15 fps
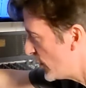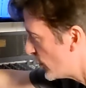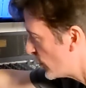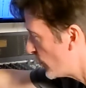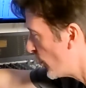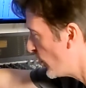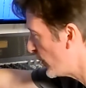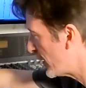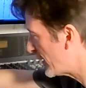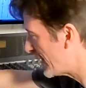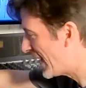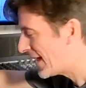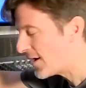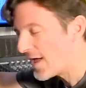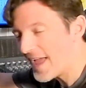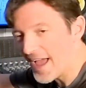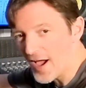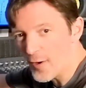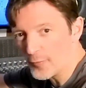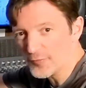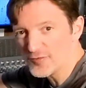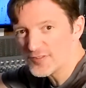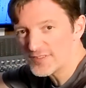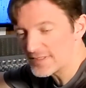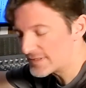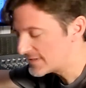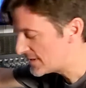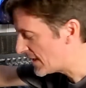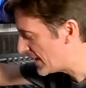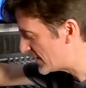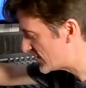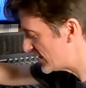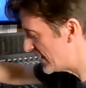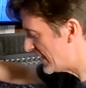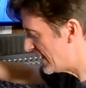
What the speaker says: rolling that out just a touch,